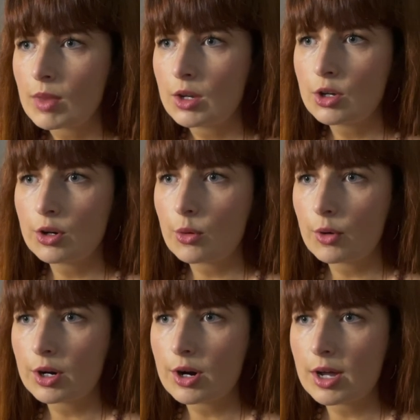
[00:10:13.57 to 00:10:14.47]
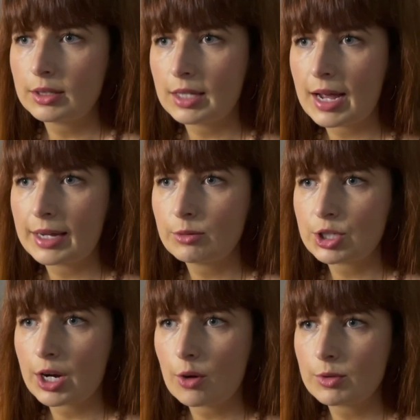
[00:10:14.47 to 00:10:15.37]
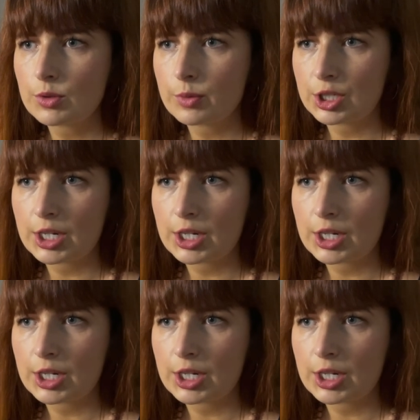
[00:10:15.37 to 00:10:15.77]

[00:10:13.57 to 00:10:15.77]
You could order online, which I almost wish